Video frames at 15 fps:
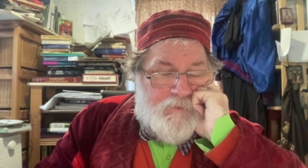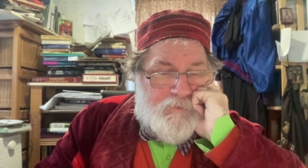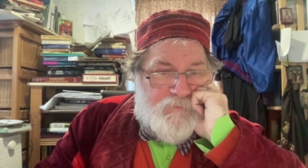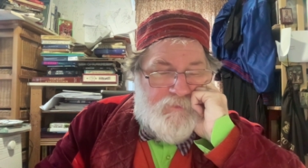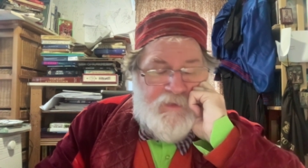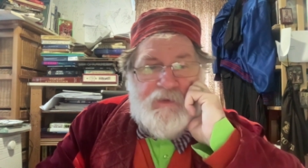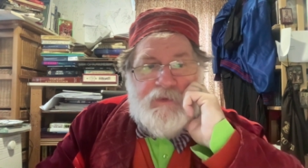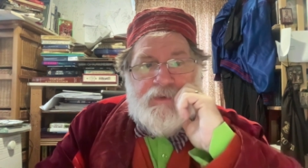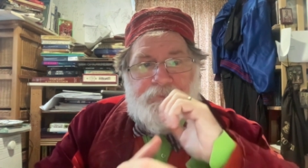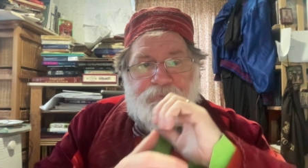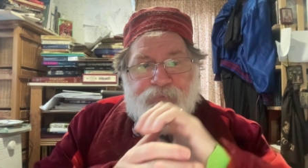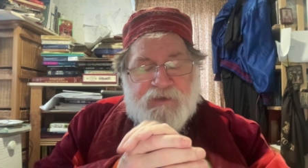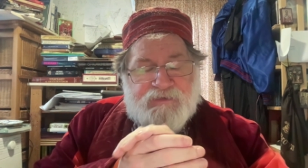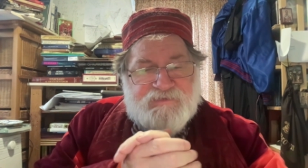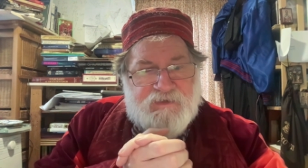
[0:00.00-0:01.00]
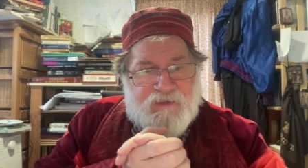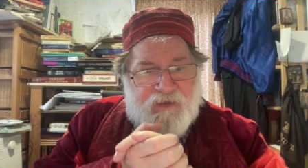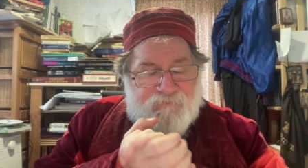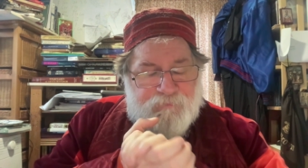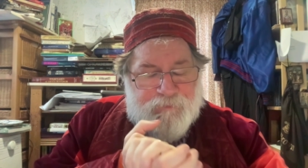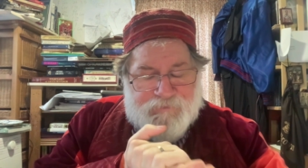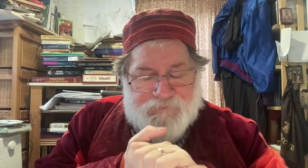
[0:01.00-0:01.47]
The present
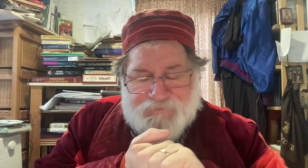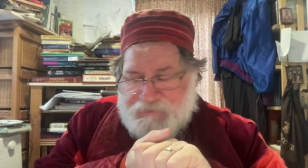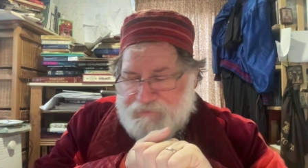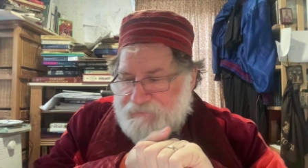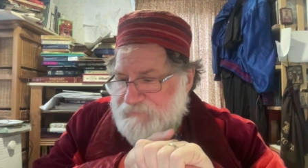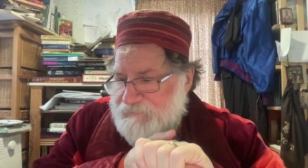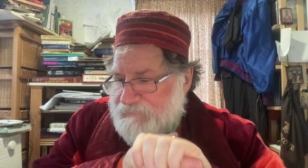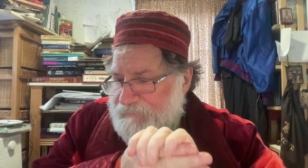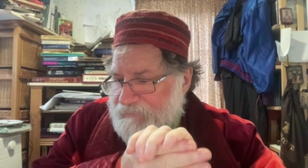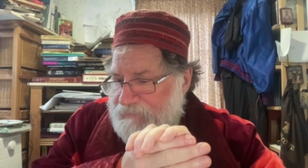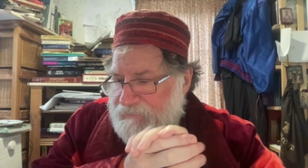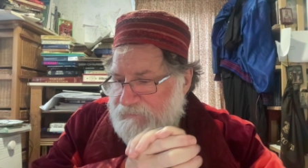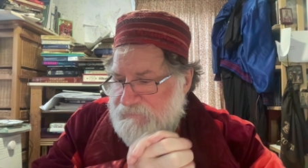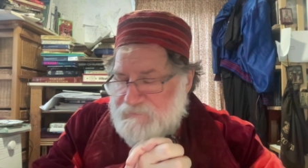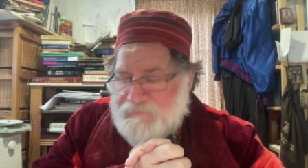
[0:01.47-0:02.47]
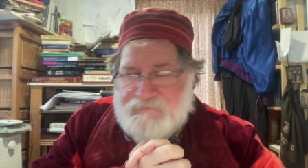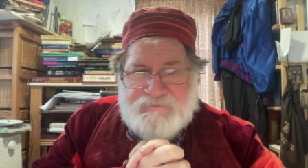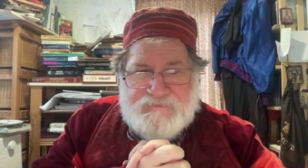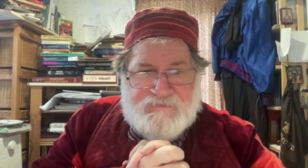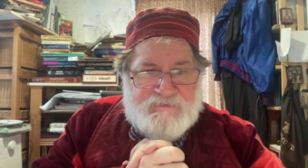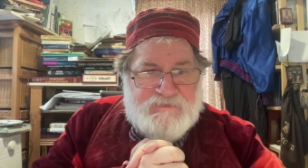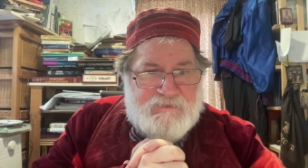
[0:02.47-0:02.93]
government
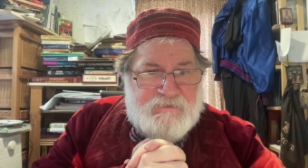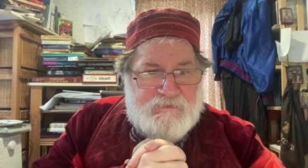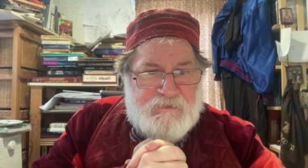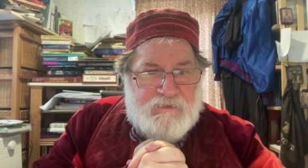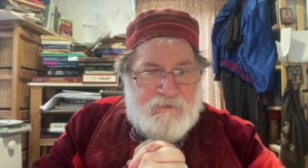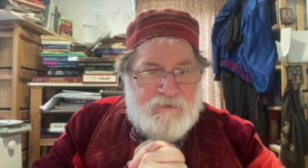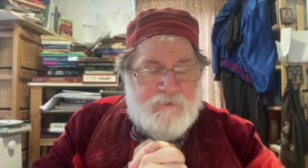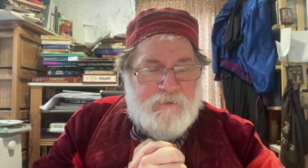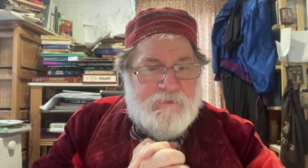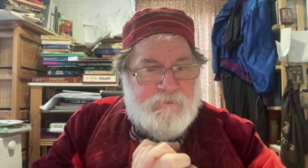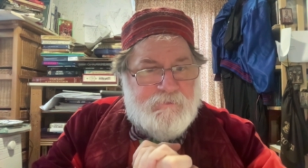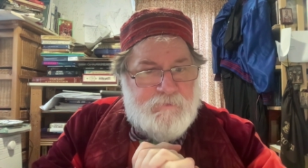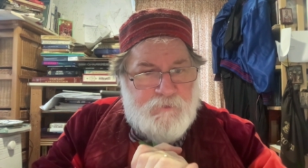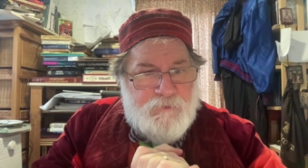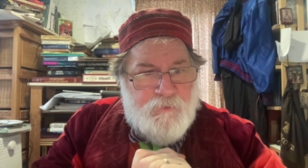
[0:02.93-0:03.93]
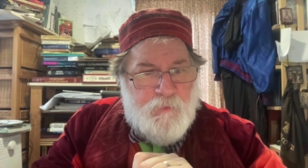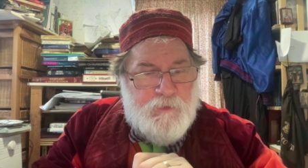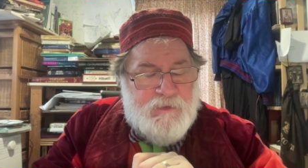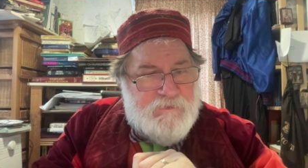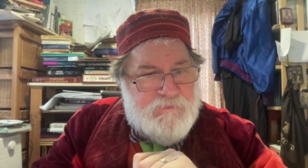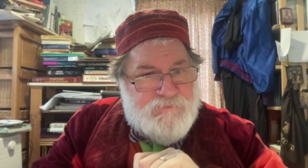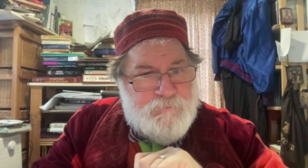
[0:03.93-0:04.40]
is going a long
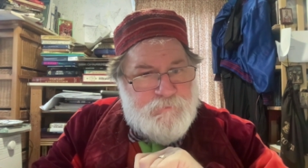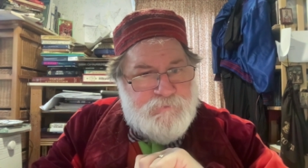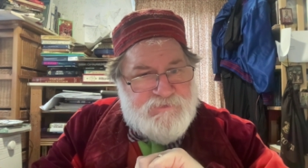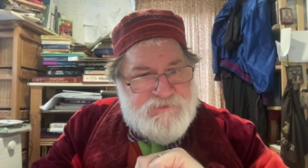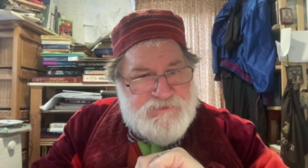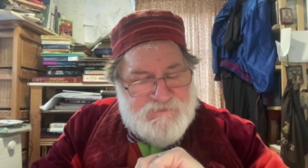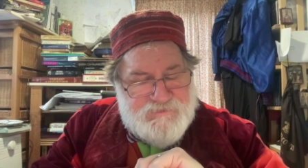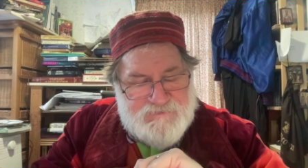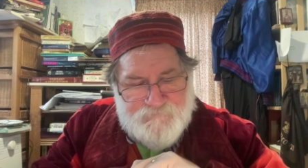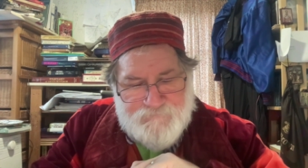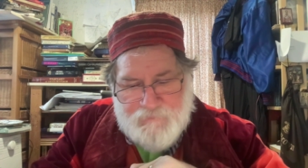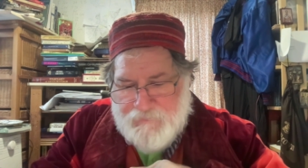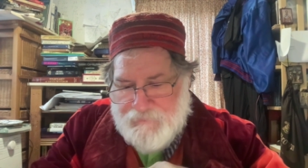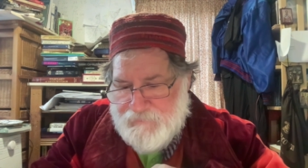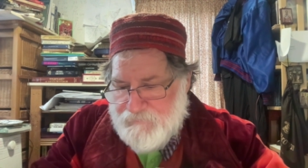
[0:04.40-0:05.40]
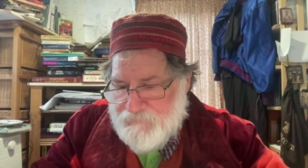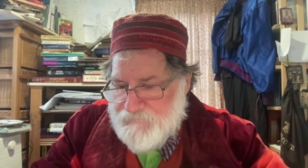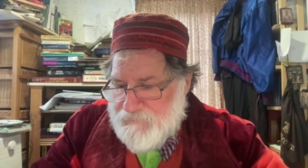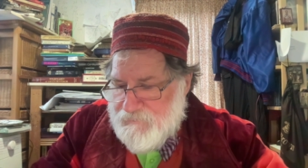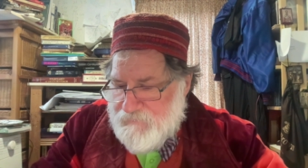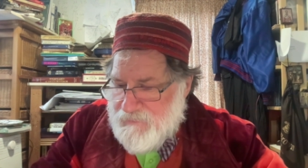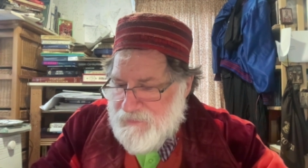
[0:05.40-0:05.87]
way towards justifying
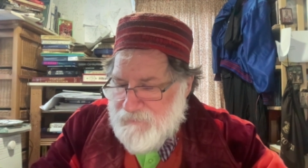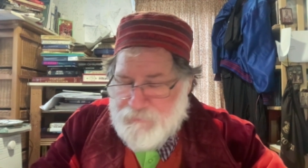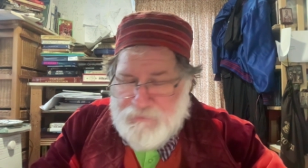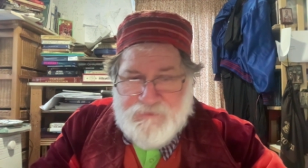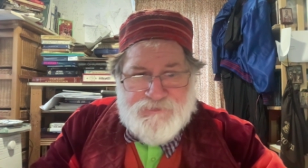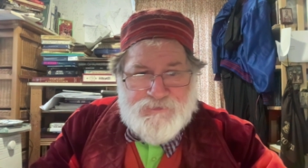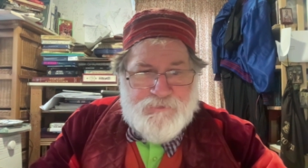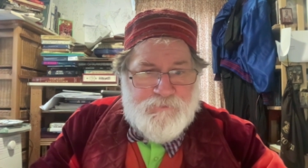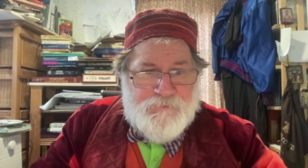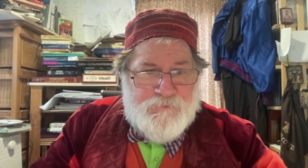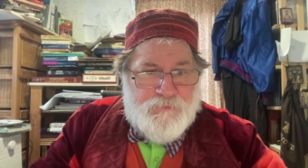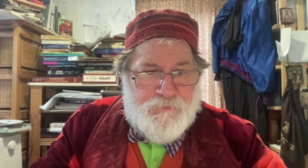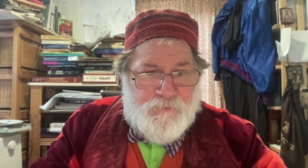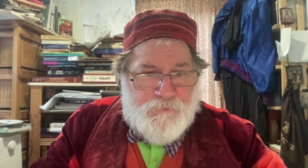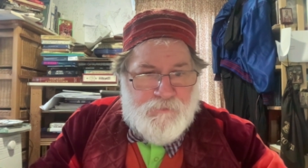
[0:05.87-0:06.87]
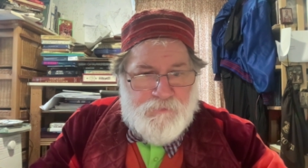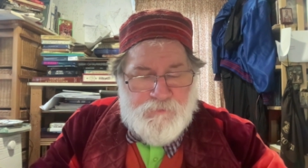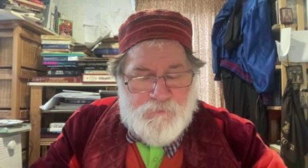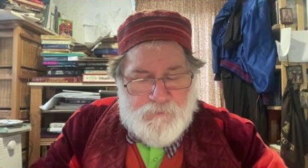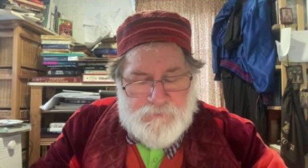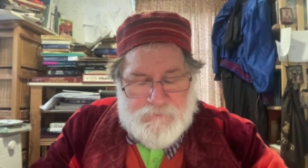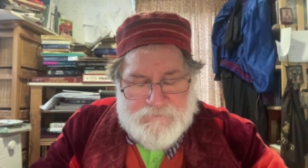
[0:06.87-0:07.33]
the abolition
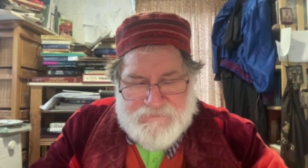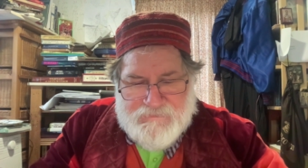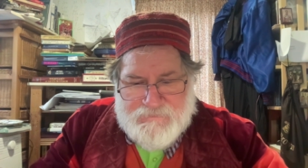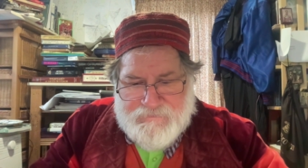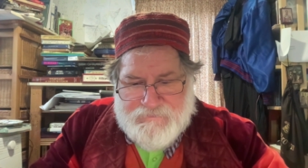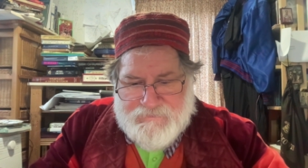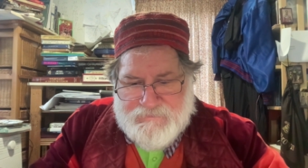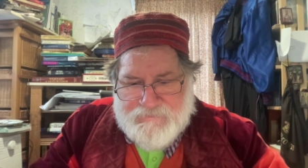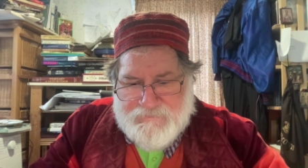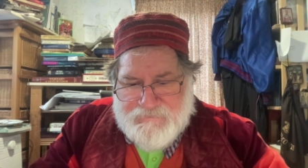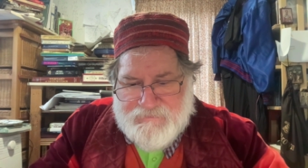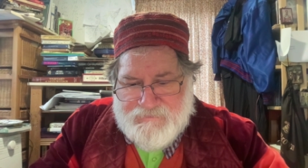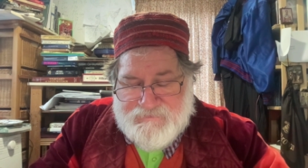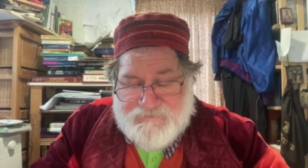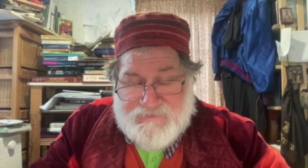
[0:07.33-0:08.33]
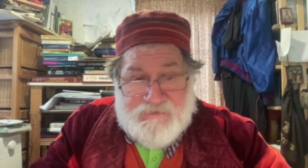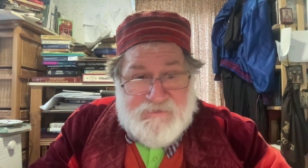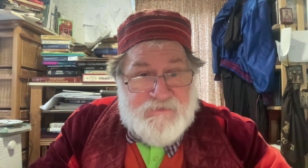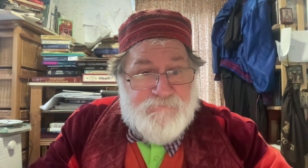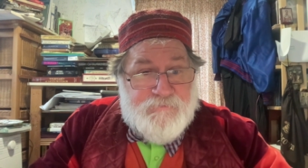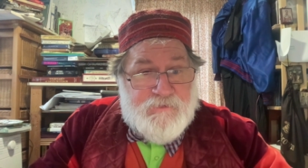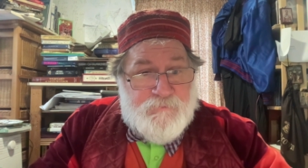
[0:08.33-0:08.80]
or uh,
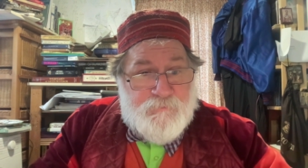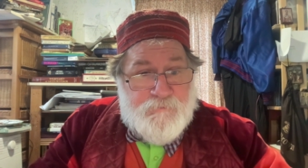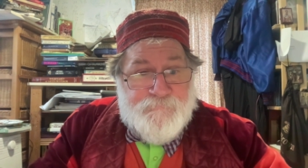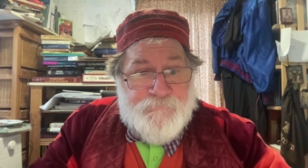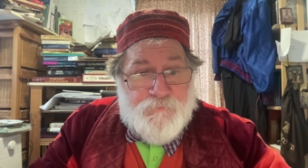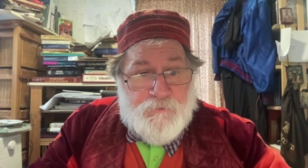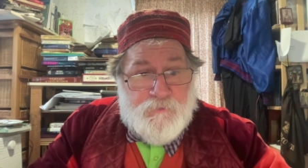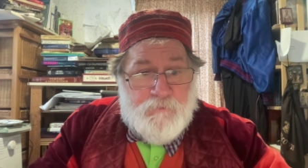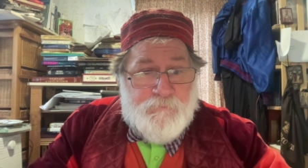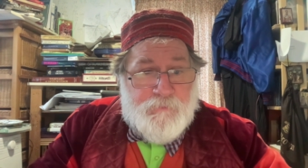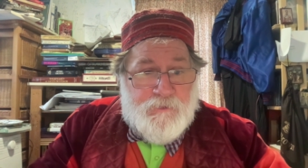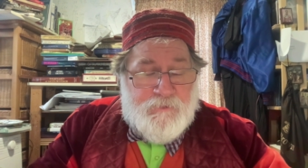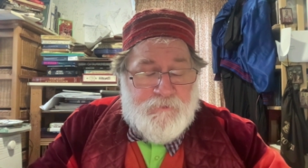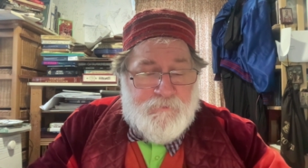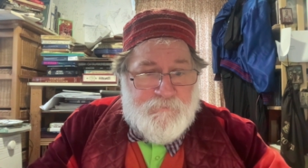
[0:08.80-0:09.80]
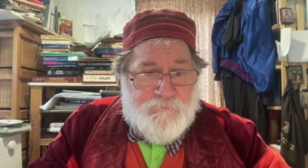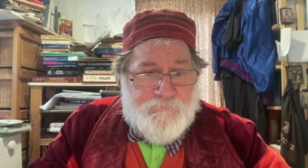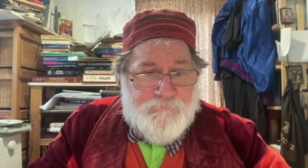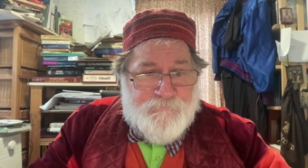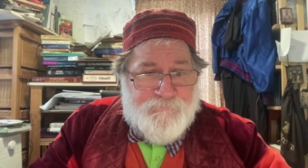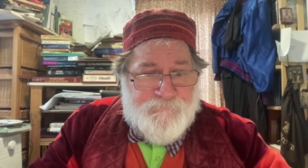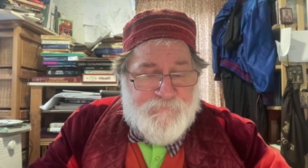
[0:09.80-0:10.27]
significant reform
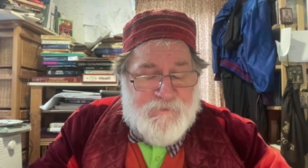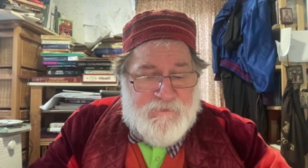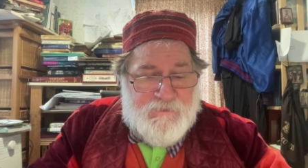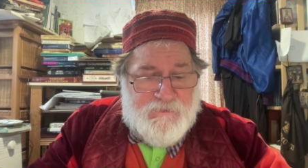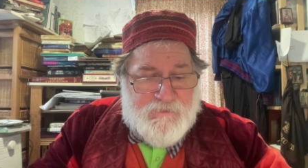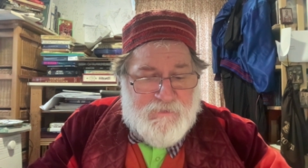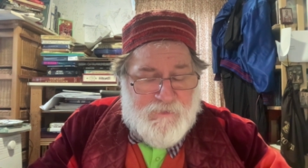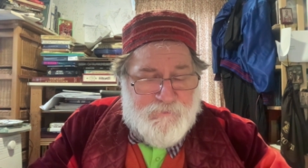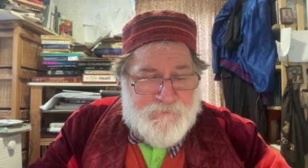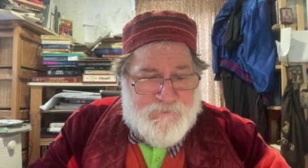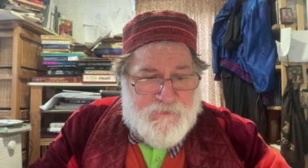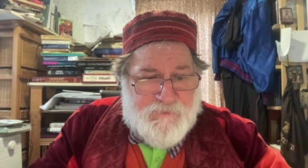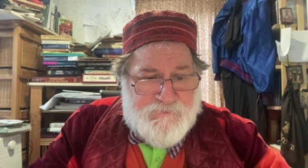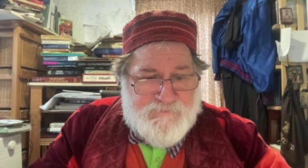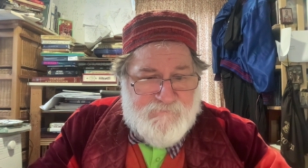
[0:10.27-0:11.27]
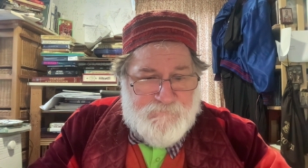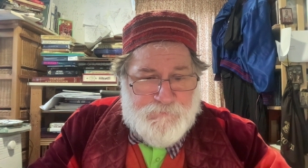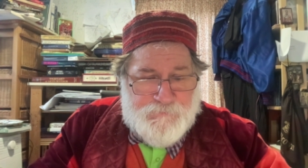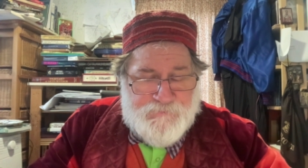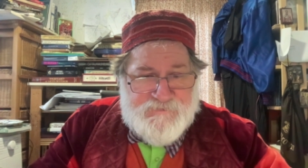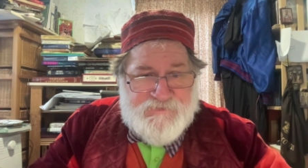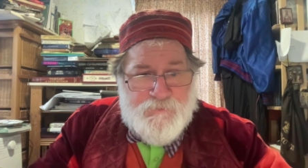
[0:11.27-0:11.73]
of the current House of Lords.